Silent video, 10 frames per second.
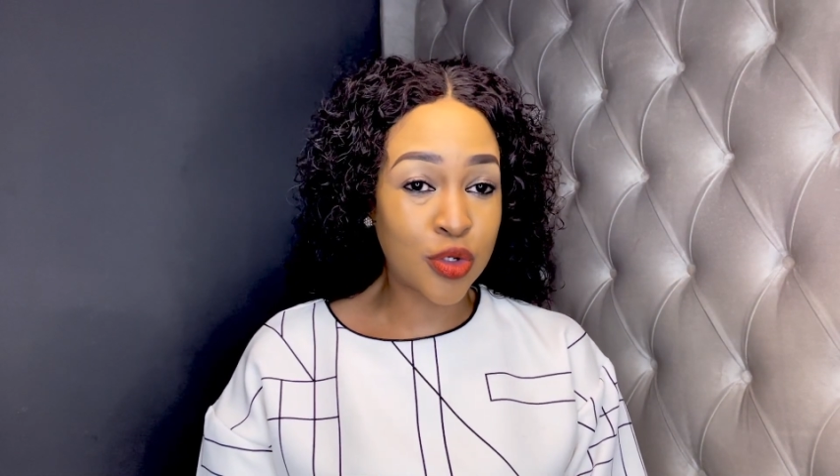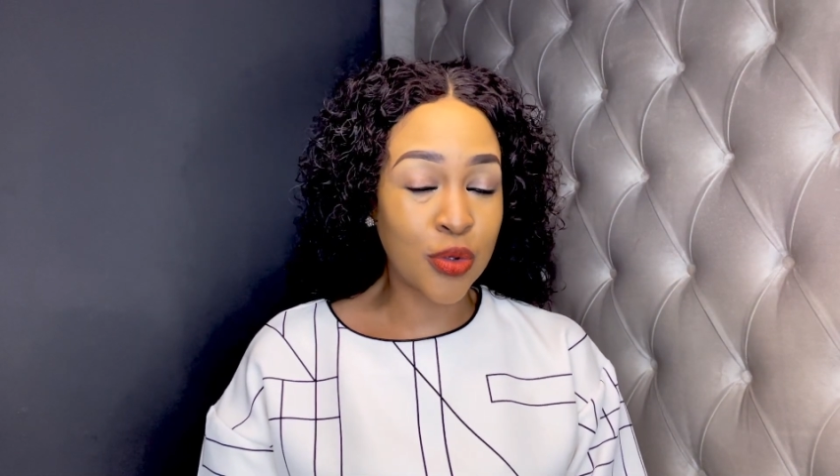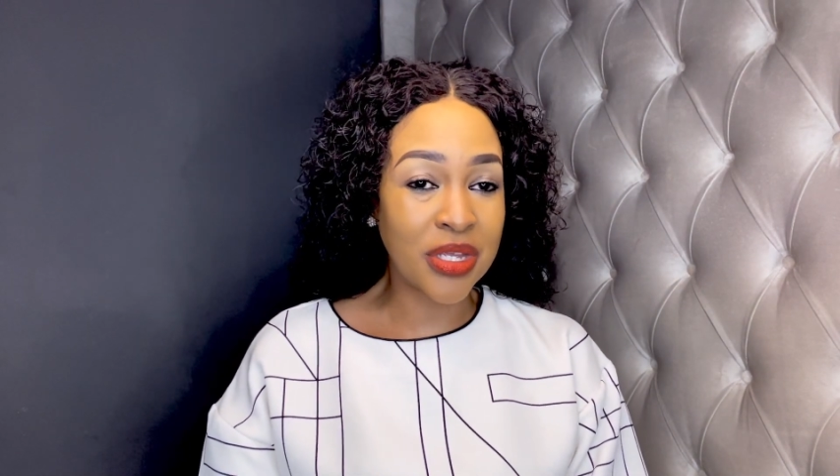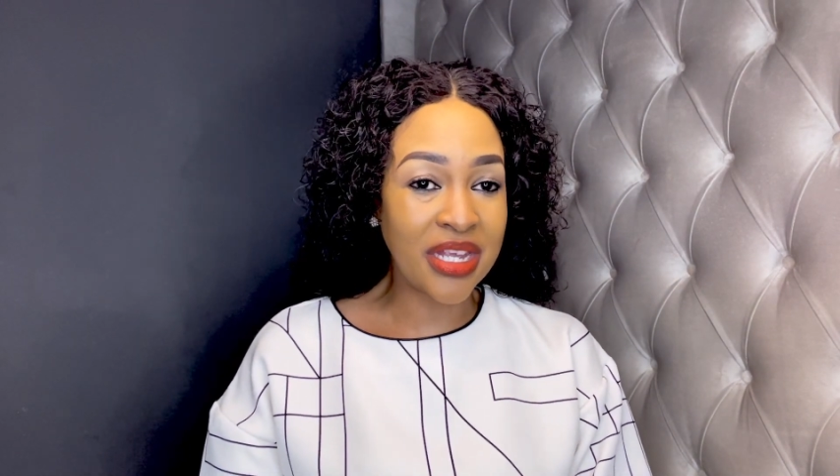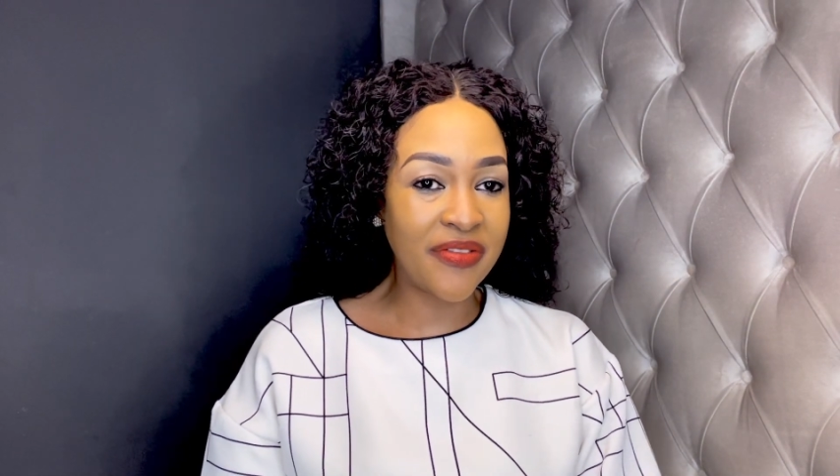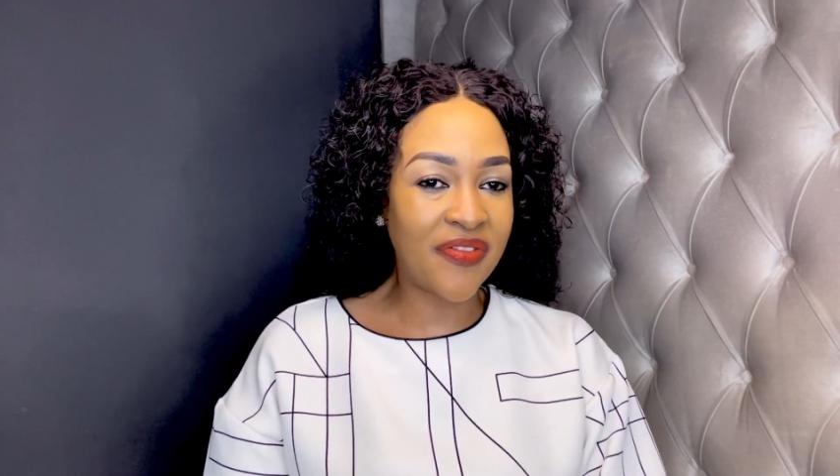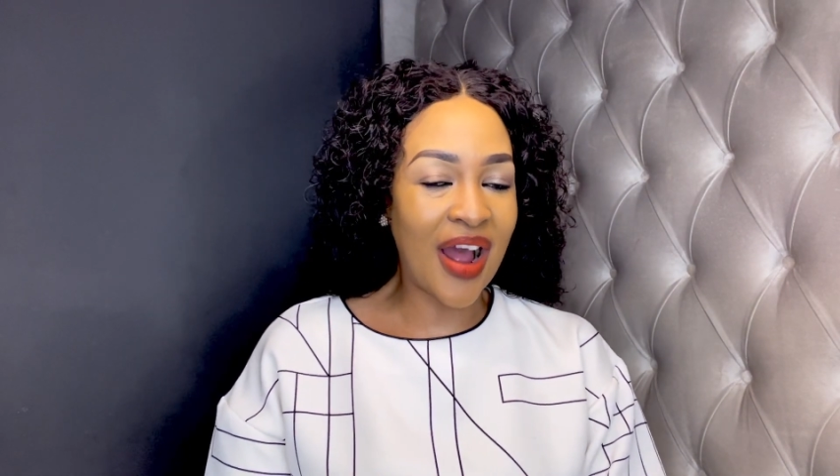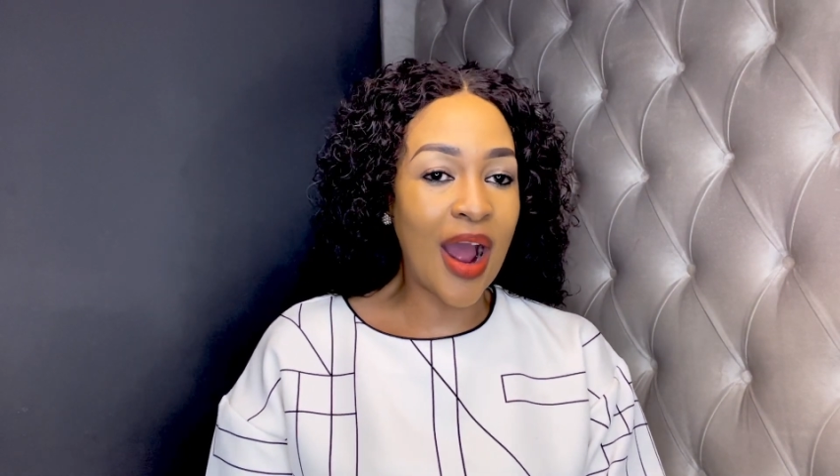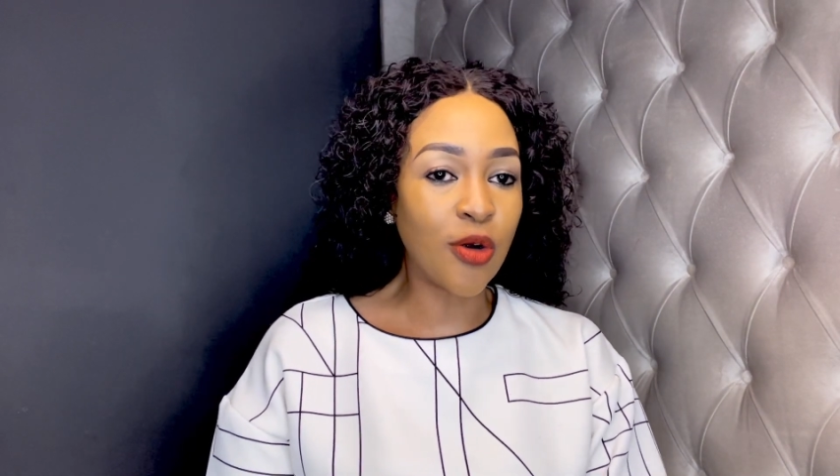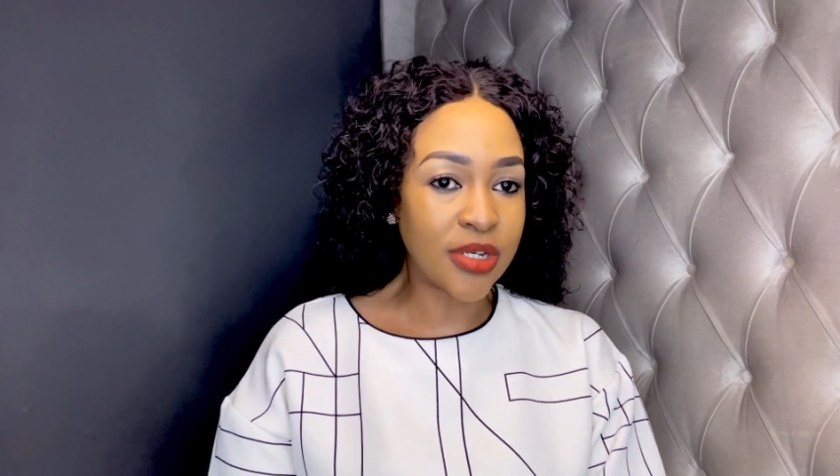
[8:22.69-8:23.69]
to give
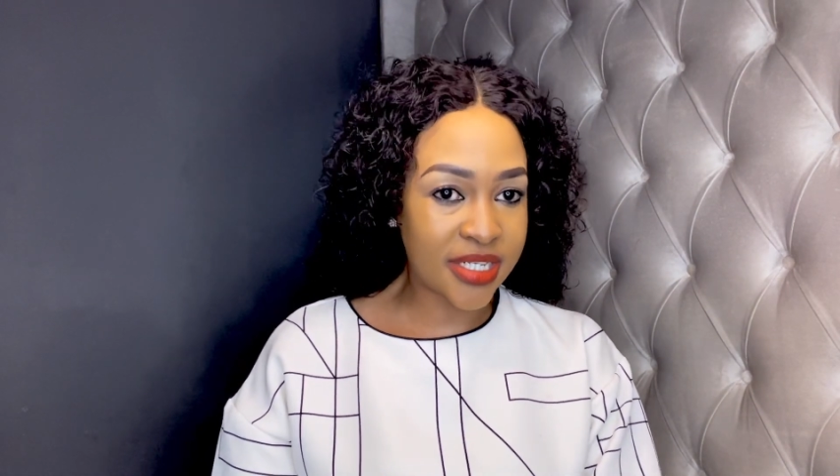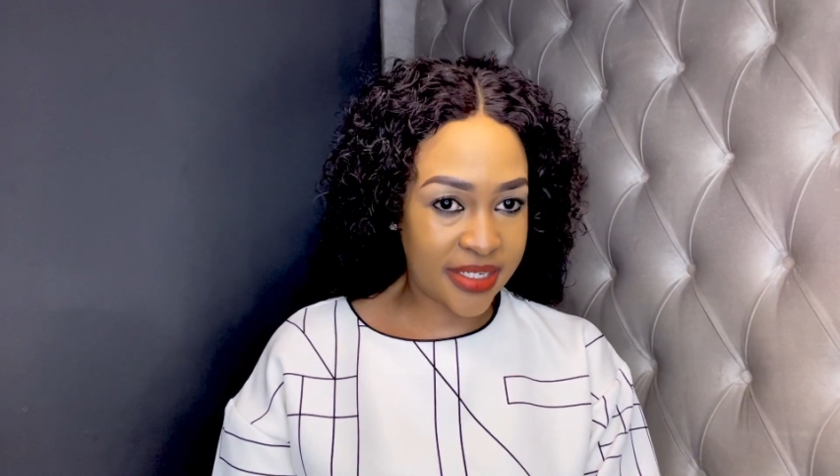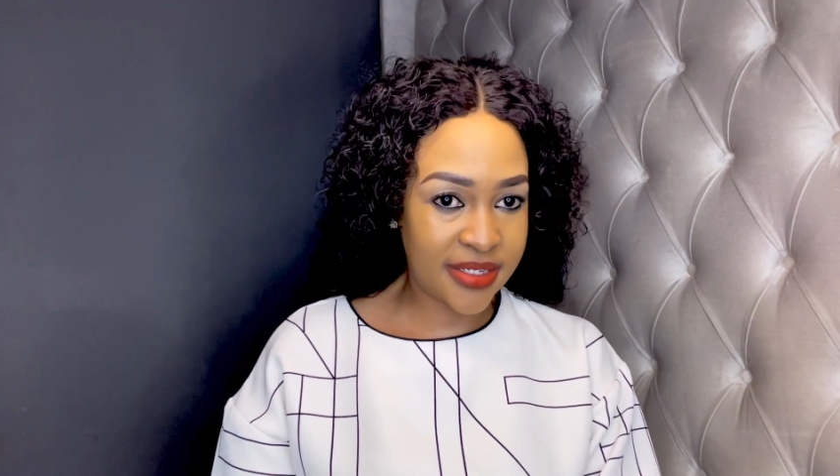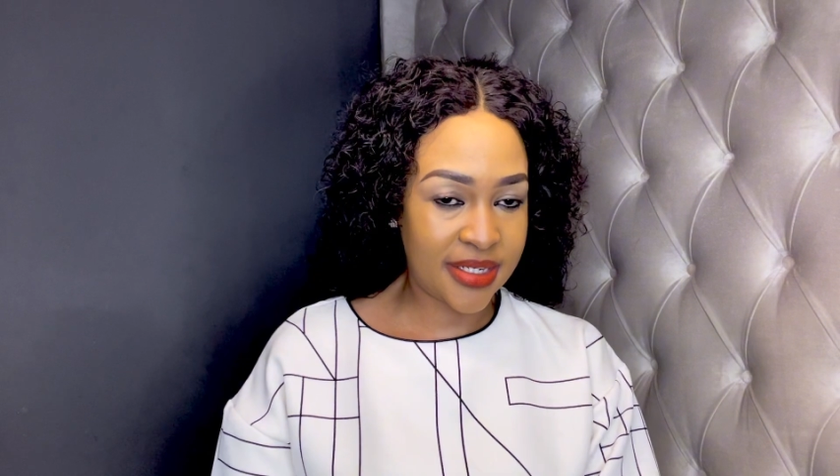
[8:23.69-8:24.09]
out.